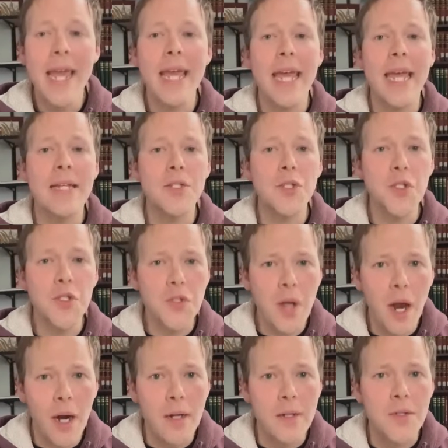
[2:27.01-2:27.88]
It
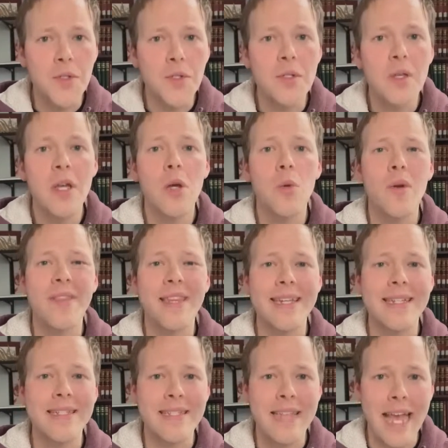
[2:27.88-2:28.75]
starts with
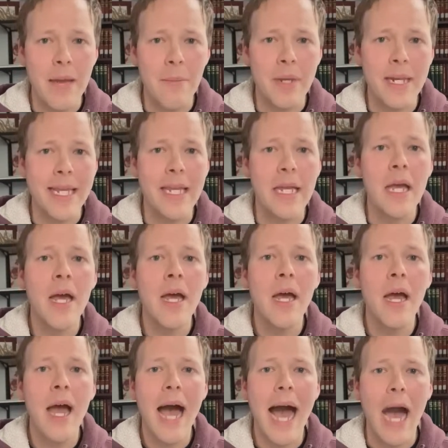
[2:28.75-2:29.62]
examining
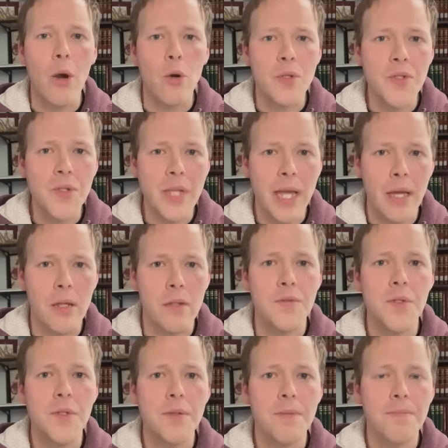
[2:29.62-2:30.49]

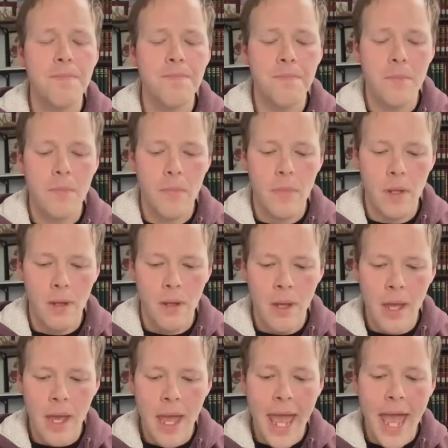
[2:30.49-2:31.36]
ourselves
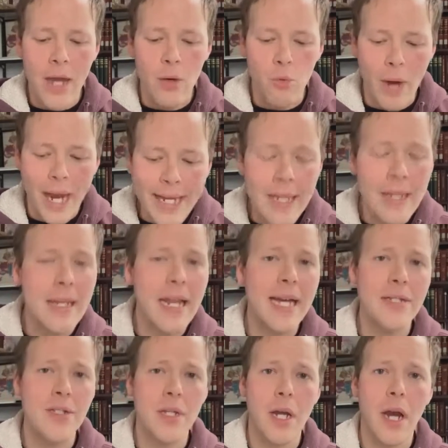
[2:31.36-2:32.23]
and
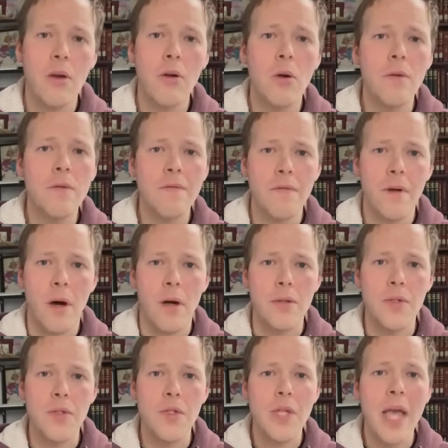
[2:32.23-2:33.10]
recognizing our own
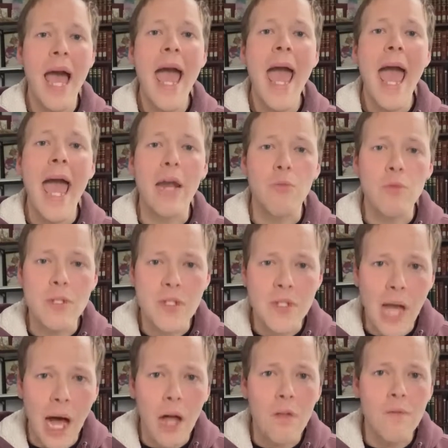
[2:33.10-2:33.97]
faults and
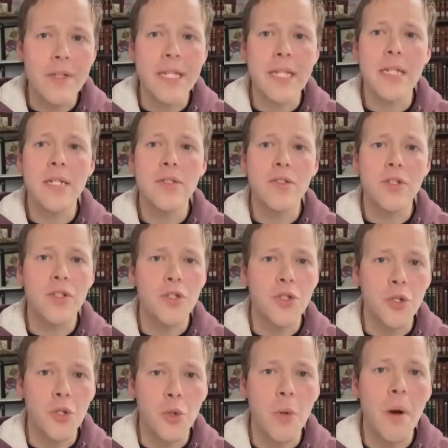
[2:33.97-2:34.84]
resolving to
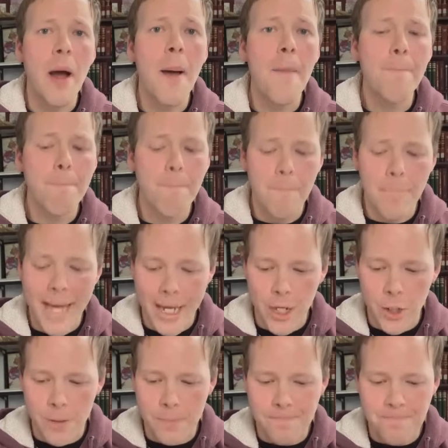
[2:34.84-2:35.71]
do
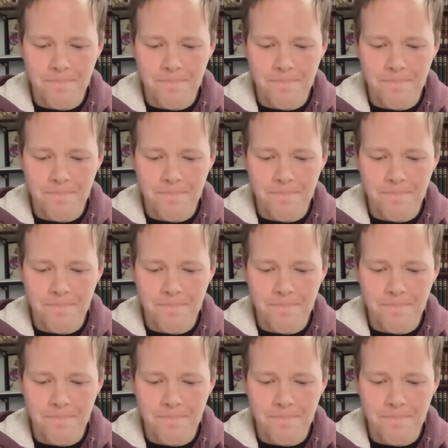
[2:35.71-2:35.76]
better.